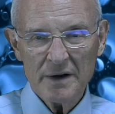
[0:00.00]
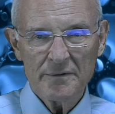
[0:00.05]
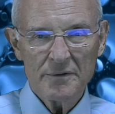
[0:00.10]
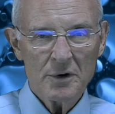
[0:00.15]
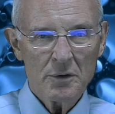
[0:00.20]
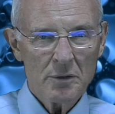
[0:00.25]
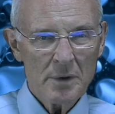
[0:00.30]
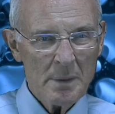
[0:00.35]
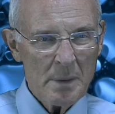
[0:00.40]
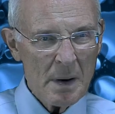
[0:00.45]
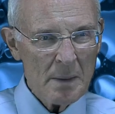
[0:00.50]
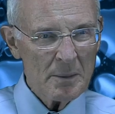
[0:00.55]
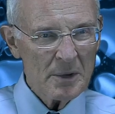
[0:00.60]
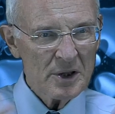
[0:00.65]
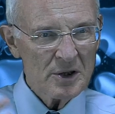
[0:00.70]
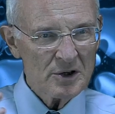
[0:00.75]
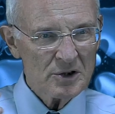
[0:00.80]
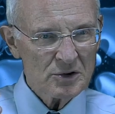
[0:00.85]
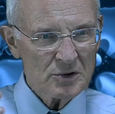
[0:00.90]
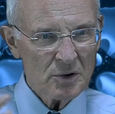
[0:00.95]
you remember
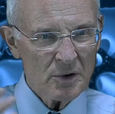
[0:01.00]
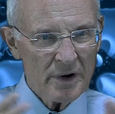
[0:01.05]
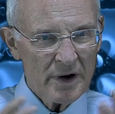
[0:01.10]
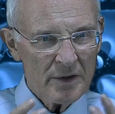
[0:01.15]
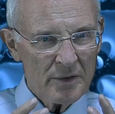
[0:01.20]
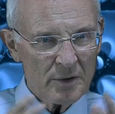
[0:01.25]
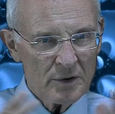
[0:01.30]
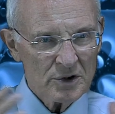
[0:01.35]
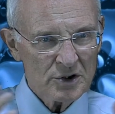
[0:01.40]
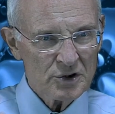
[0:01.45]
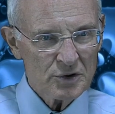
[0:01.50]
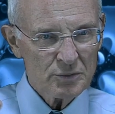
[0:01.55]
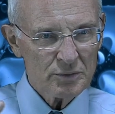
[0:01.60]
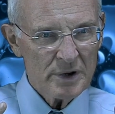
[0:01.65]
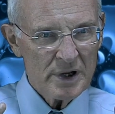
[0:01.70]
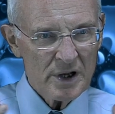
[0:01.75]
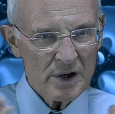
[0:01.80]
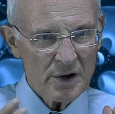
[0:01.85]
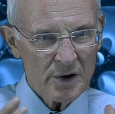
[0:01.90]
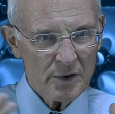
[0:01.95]
the story of those
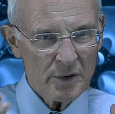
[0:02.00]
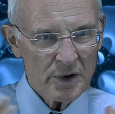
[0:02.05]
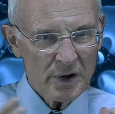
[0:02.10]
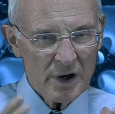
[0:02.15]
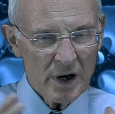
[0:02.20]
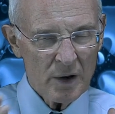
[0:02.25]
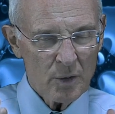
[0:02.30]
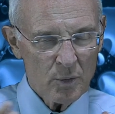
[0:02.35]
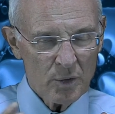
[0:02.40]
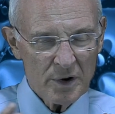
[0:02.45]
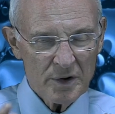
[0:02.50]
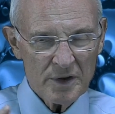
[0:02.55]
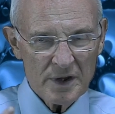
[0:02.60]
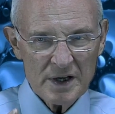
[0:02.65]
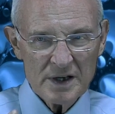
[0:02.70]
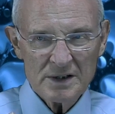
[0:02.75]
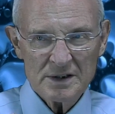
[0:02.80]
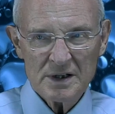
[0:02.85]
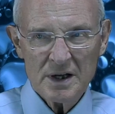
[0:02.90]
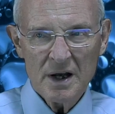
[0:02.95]
three young
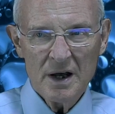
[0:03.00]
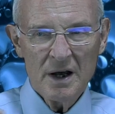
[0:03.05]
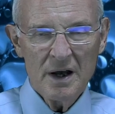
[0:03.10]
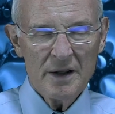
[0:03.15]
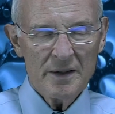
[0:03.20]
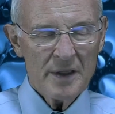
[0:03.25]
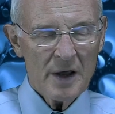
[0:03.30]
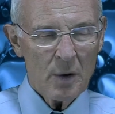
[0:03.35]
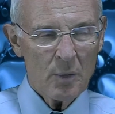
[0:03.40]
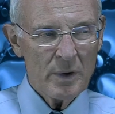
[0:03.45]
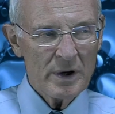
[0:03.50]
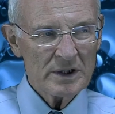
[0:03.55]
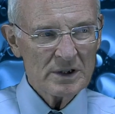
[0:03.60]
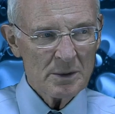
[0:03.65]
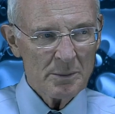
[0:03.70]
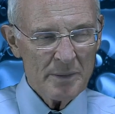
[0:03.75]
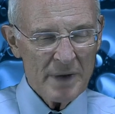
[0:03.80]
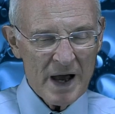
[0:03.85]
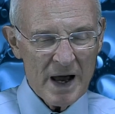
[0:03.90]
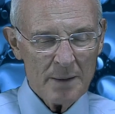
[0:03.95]
worthies that went to
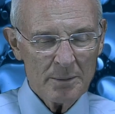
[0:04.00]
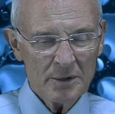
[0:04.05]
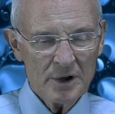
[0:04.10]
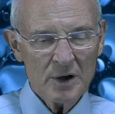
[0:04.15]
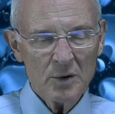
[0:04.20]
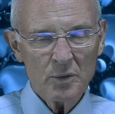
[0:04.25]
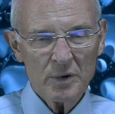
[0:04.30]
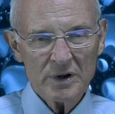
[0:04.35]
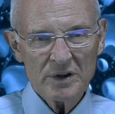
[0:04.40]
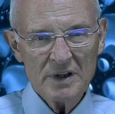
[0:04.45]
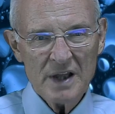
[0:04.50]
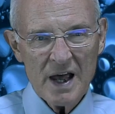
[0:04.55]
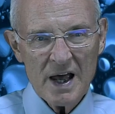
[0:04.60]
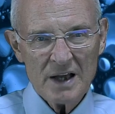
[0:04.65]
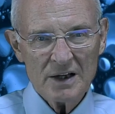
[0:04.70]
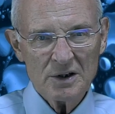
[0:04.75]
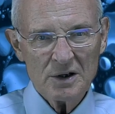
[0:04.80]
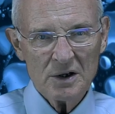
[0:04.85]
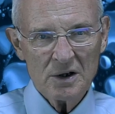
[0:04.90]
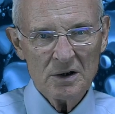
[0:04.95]
Babylon with
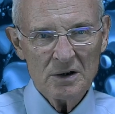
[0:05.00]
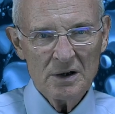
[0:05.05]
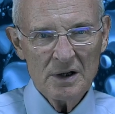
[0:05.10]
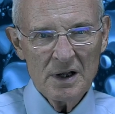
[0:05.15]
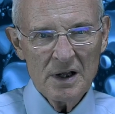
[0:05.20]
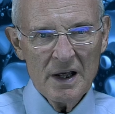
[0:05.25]
Daniel,